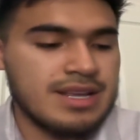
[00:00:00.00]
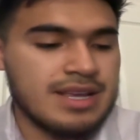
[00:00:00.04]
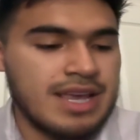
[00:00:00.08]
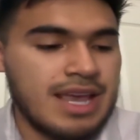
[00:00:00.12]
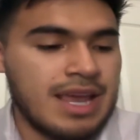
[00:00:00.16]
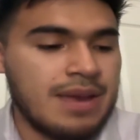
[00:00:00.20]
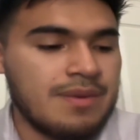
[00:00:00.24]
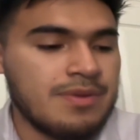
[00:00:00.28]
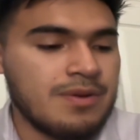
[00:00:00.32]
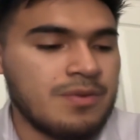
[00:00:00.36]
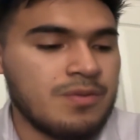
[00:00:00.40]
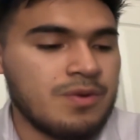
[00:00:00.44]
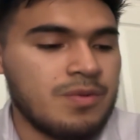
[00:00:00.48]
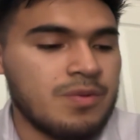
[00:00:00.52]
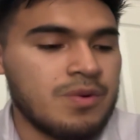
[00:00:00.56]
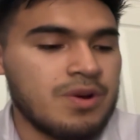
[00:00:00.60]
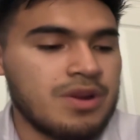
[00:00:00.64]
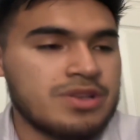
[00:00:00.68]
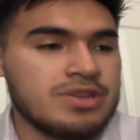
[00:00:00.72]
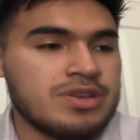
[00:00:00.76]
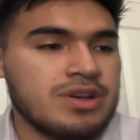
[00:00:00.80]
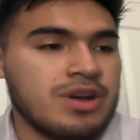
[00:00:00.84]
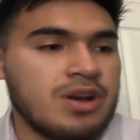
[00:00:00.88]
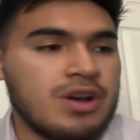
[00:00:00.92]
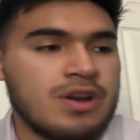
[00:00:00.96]
game that we want
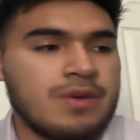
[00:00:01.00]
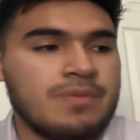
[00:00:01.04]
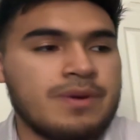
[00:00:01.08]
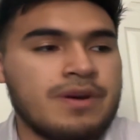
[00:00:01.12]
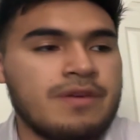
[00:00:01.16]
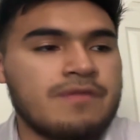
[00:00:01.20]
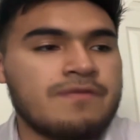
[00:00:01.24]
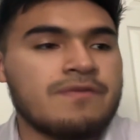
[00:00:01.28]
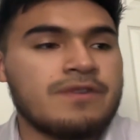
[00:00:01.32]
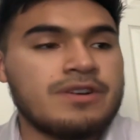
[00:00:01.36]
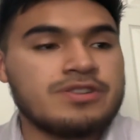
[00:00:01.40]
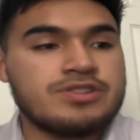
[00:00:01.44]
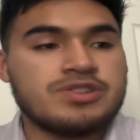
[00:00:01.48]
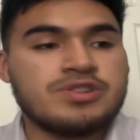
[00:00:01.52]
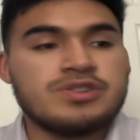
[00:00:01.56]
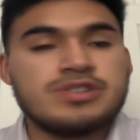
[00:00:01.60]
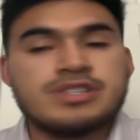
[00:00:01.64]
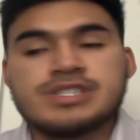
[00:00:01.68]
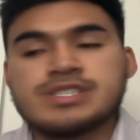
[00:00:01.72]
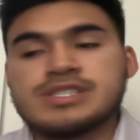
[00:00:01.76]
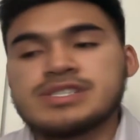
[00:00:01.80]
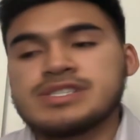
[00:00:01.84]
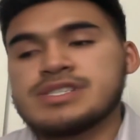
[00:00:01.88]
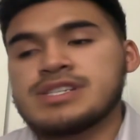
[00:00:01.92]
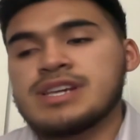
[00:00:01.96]
to talk about. For as good
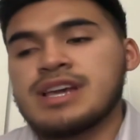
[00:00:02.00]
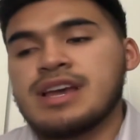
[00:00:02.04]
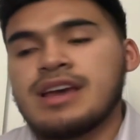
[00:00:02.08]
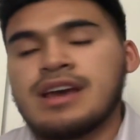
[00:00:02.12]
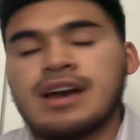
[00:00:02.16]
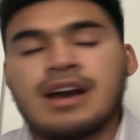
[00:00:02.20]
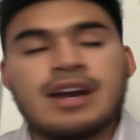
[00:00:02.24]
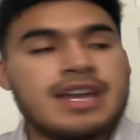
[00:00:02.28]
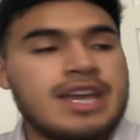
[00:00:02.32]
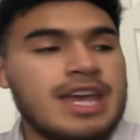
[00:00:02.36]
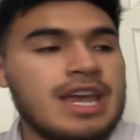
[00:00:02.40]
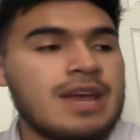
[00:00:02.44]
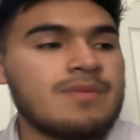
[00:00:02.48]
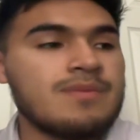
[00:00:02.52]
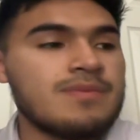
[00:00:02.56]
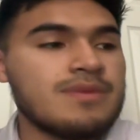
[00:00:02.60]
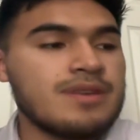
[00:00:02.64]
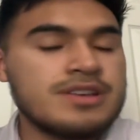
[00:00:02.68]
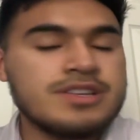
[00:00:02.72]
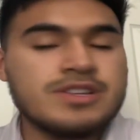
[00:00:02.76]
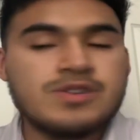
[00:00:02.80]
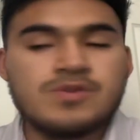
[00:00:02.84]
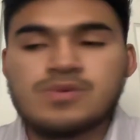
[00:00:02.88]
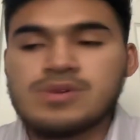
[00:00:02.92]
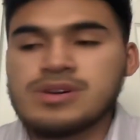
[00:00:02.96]
as a game
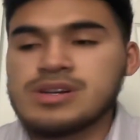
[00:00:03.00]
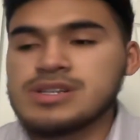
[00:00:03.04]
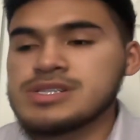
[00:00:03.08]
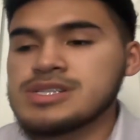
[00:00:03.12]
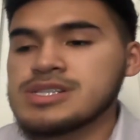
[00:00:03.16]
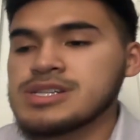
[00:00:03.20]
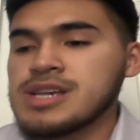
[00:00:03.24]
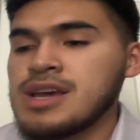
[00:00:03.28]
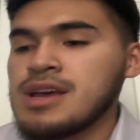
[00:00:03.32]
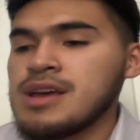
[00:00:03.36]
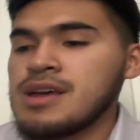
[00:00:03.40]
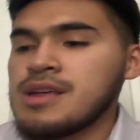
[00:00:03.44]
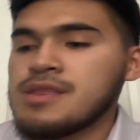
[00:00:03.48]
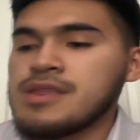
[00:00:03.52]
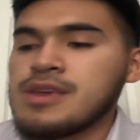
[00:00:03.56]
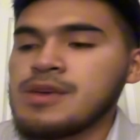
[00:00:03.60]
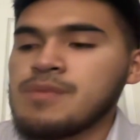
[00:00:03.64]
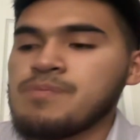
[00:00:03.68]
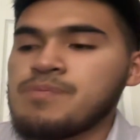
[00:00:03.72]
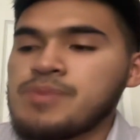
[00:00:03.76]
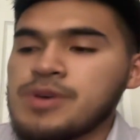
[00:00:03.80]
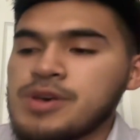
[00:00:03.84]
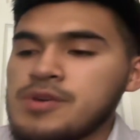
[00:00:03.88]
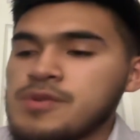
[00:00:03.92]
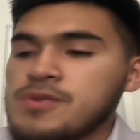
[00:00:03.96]
this was, the
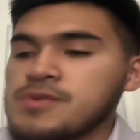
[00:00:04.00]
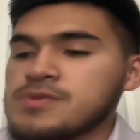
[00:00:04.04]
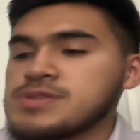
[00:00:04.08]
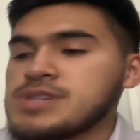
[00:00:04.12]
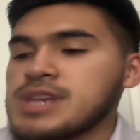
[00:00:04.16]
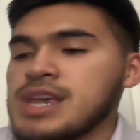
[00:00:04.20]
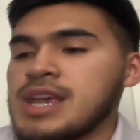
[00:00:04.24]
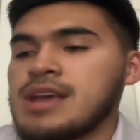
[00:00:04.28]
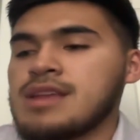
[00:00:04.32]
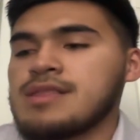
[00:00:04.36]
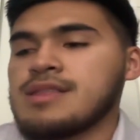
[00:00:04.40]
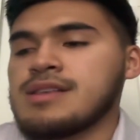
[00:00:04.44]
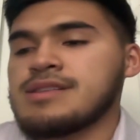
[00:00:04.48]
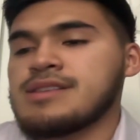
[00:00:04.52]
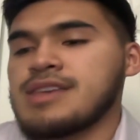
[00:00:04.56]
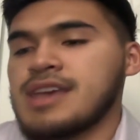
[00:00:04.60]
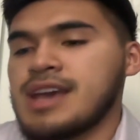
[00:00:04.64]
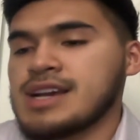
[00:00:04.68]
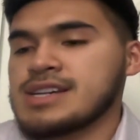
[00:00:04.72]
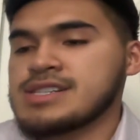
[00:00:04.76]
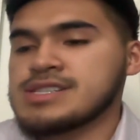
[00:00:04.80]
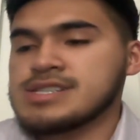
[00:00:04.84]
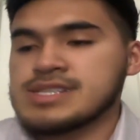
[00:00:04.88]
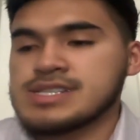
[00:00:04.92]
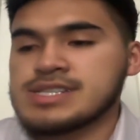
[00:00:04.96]
Bills and the
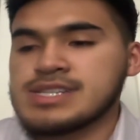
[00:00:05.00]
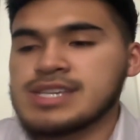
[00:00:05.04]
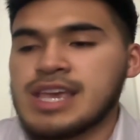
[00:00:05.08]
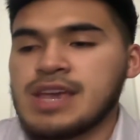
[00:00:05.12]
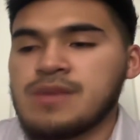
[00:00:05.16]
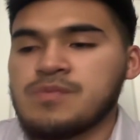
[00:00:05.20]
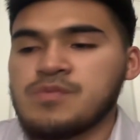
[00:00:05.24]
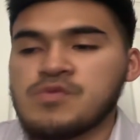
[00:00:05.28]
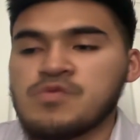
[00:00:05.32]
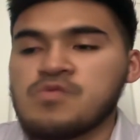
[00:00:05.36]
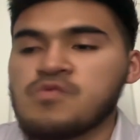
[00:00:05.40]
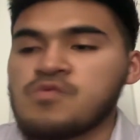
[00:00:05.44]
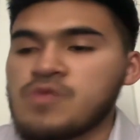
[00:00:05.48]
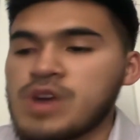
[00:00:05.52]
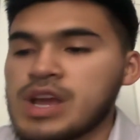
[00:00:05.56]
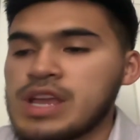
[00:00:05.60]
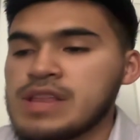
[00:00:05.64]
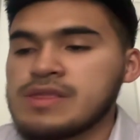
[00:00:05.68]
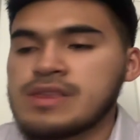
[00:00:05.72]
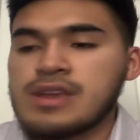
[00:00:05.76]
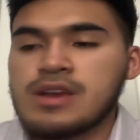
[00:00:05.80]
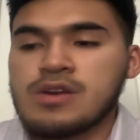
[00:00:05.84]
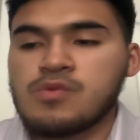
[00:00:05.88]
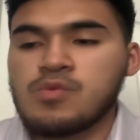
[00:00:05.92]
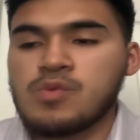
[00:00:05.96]
Texans game was right
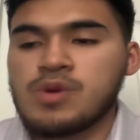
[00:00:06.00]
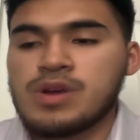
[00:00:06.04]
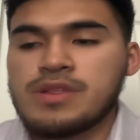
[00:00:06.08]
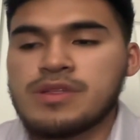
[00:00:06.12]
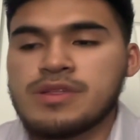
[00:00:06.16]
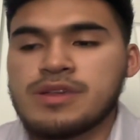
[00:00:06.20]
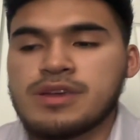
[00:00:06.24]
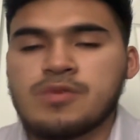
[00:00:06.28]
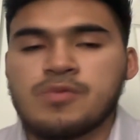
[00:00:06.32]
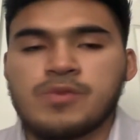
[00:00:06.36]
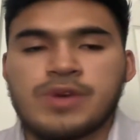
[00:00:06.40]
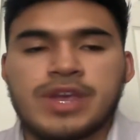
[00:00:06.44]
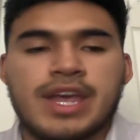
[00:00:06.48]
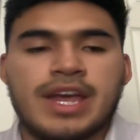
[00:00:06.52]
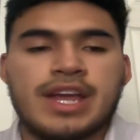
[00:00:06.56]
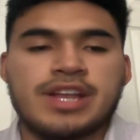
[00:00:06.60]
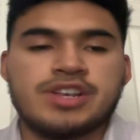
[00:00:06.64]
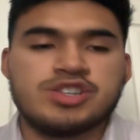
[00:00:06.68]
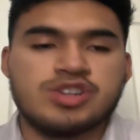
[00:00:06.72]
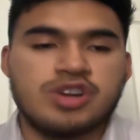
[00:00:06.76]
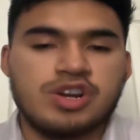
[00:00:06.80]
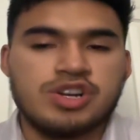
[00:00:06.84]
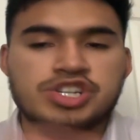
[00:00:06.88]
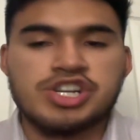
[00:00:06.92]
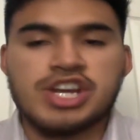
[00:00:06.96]
there with it. We had
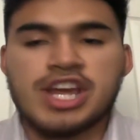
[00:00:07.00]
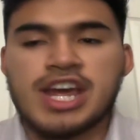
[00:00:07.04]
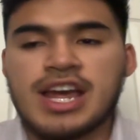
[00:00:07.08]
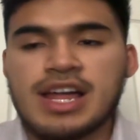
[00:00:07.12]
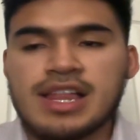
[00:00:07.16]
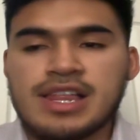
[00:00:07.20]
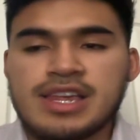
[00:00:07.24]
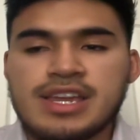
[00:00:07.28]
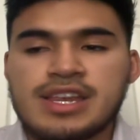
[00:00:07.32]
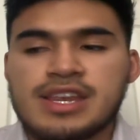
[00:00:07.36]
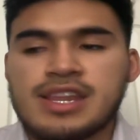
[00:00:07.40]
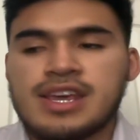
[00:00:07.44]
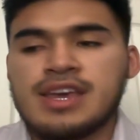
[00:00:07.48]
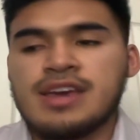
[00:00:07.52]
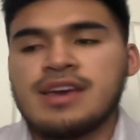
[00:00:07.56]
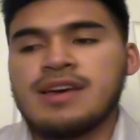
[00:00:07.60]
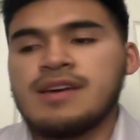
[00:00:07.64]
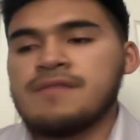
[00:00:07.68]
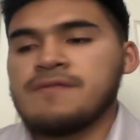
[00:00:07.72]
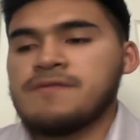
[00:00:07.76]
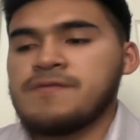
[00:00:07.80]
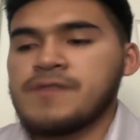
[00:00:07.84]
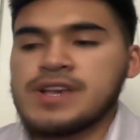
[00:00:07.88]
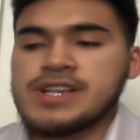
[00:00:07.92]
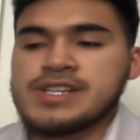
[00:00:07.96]
Josh Allen
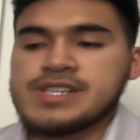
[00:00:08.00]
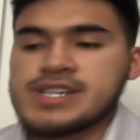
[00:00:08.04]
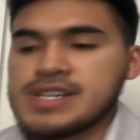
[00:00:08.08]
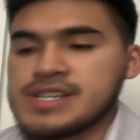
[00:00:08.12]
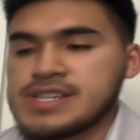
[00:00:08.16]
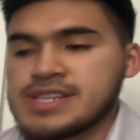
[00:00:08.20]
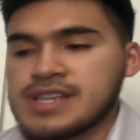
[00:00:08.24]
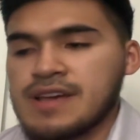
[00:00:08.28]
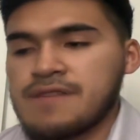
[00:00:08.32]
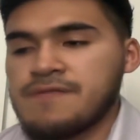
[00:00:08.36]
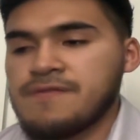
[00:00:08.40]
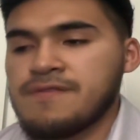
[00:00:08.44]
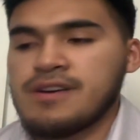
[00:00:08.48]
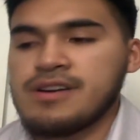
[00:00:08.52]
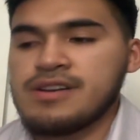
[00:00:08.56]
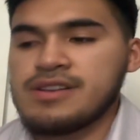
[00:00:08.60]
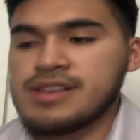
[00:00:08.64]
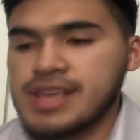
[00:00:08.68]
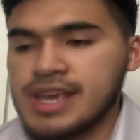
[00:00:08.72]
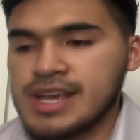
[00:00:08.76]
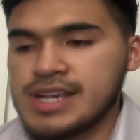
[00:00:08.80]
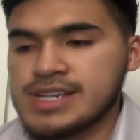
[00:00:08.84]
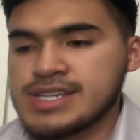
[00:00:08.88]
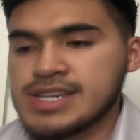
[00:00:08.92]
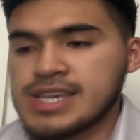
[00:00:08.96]
facing Stefon
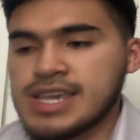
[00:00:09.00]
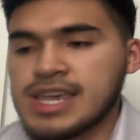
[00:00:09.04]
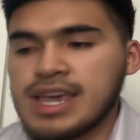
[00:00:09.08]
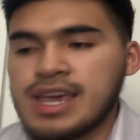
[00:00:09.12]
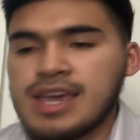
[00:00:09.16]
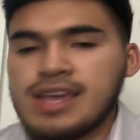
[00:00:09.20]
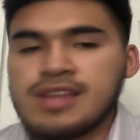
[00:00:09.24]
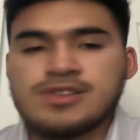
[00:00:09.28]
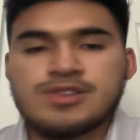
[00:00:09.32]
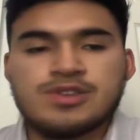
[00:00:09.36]
Diggs again,